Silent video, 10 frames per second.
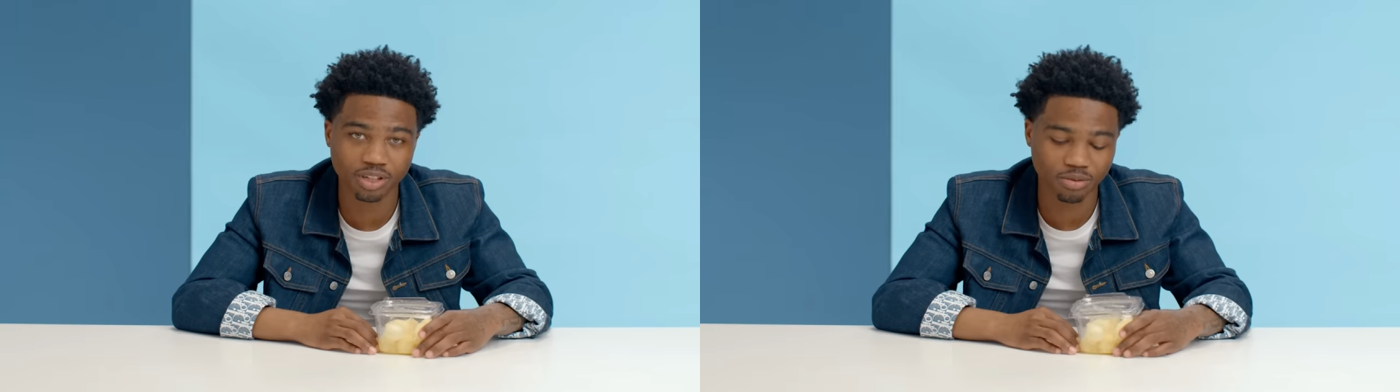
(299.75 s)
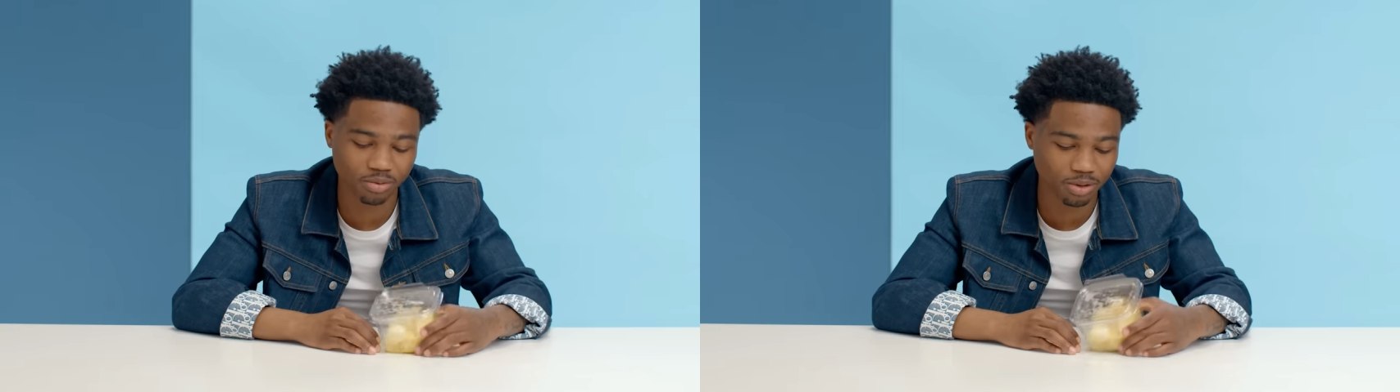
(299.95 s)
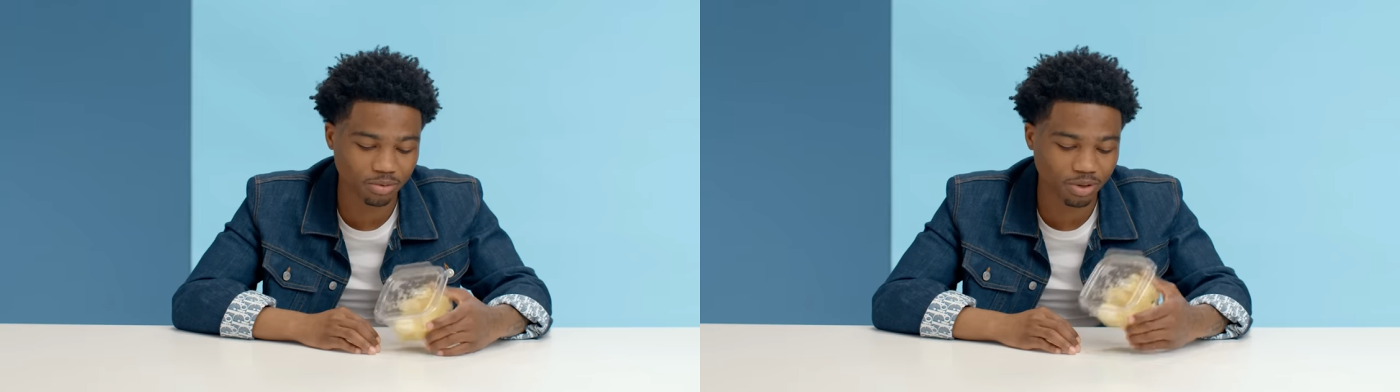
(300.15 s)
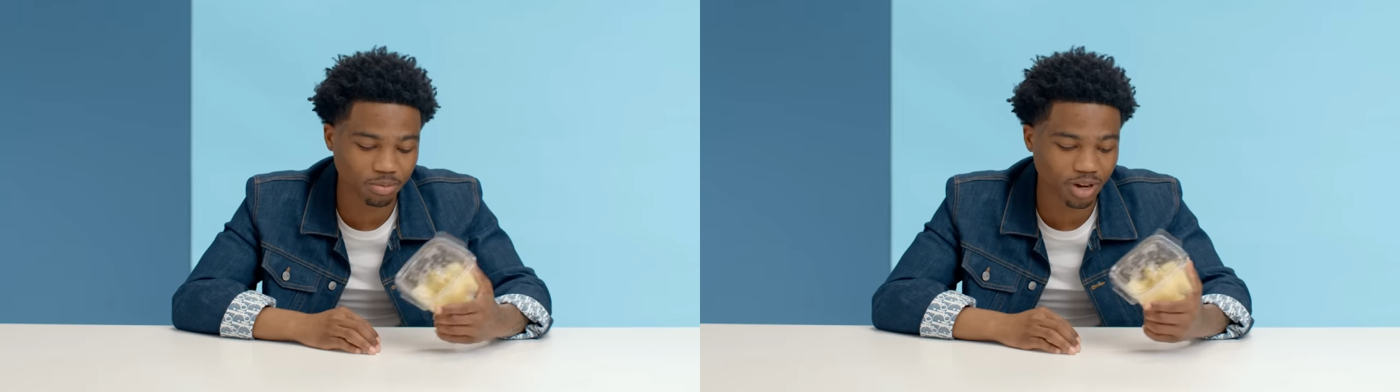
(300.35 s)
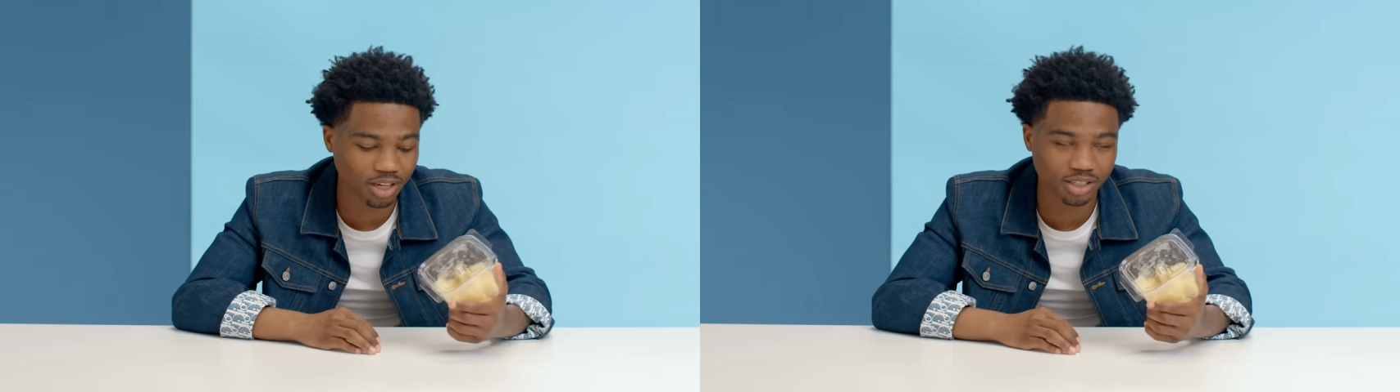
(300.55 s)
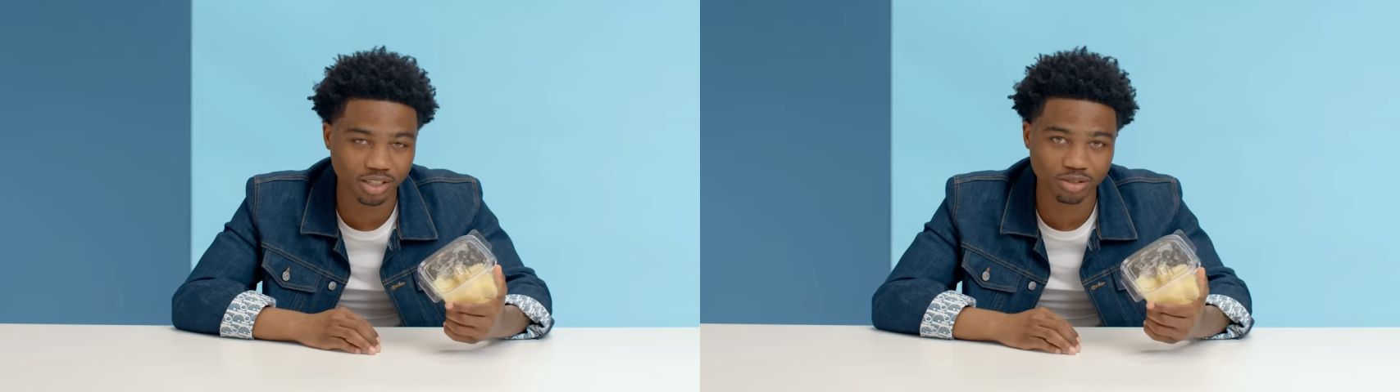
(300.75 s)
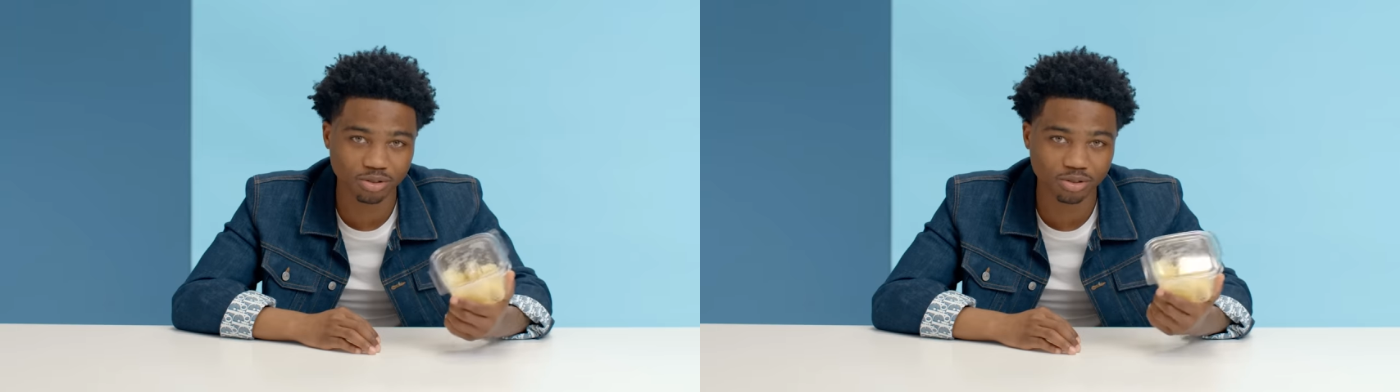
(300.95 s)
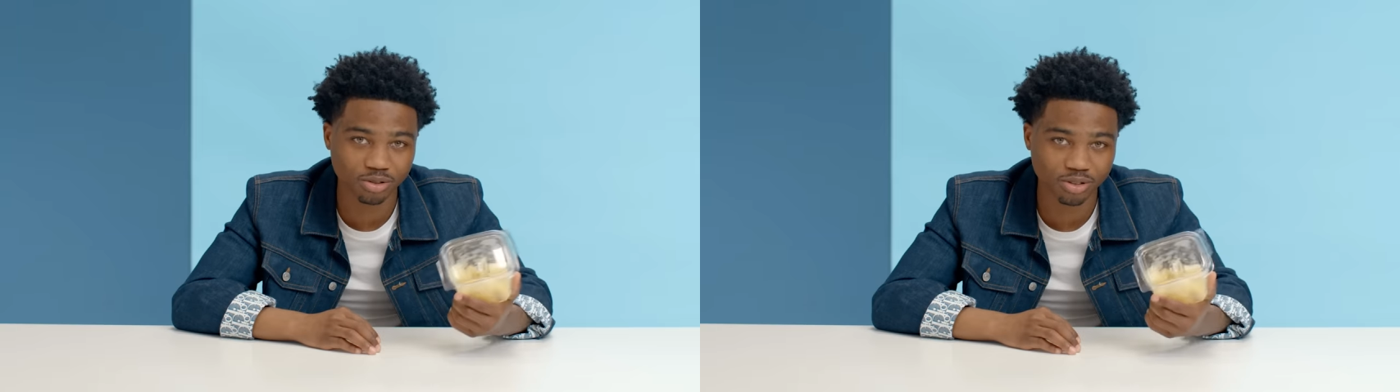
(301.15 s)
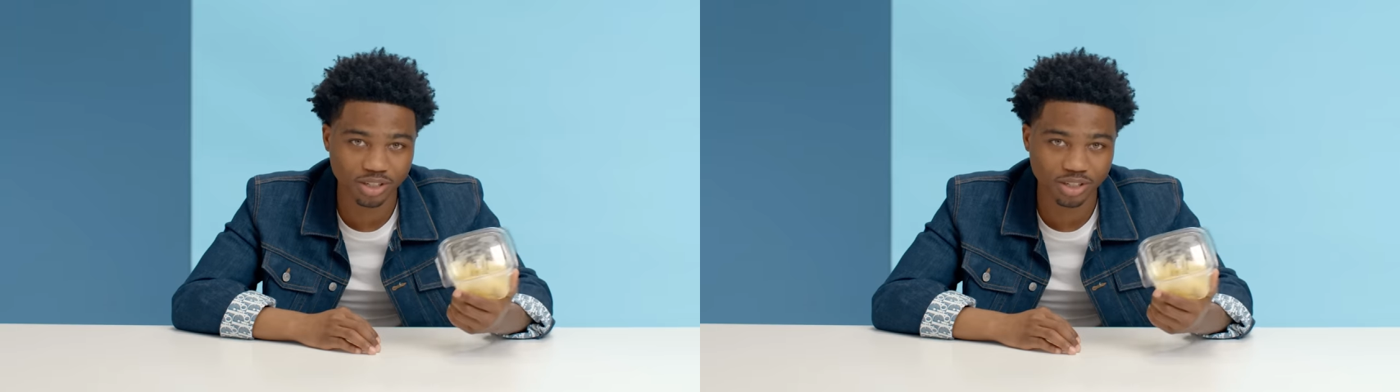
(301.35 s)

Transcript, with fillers: is definitely one of my essential